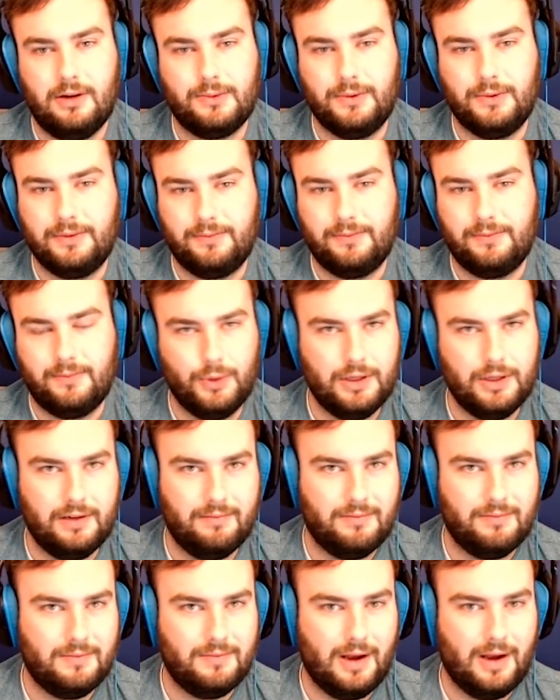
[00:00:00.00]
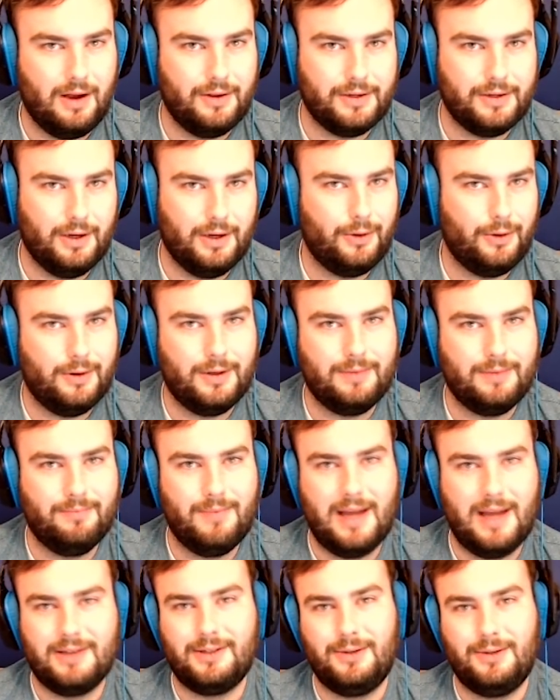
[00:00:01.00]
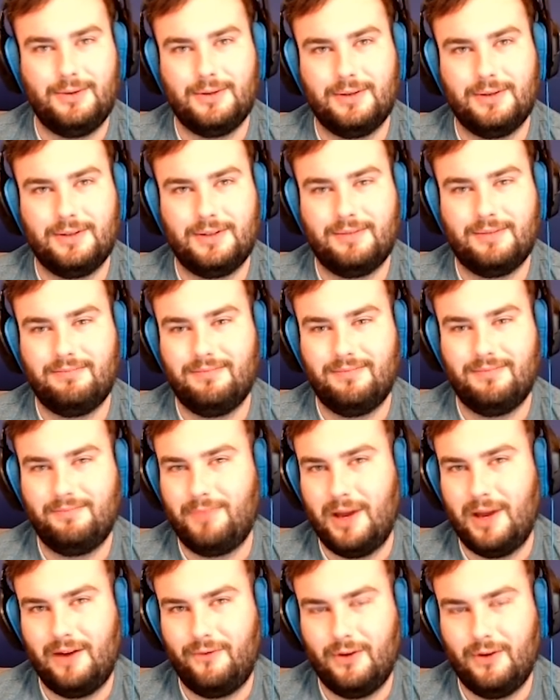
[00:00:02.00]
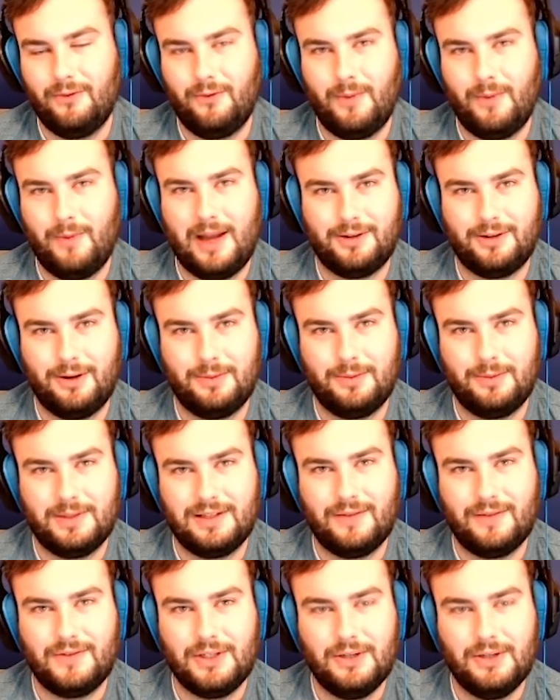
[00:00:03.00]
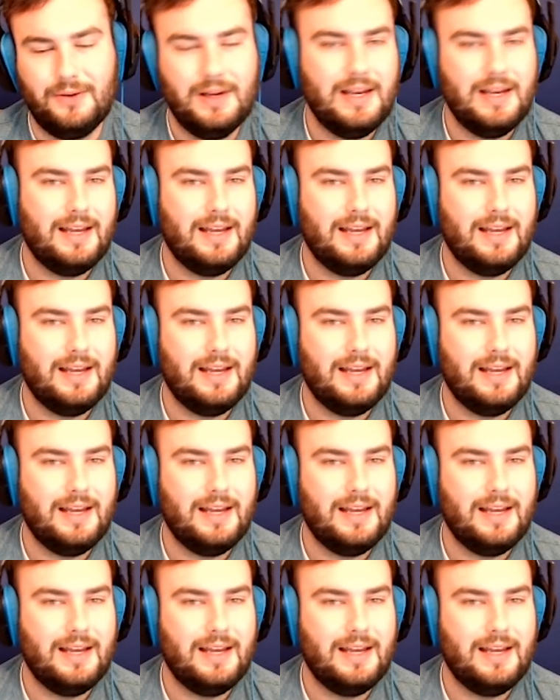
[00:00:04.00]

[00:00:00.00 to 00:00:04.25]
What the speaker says: Well, wouldn't all your other magic users benefit from magic herbs and stuff too?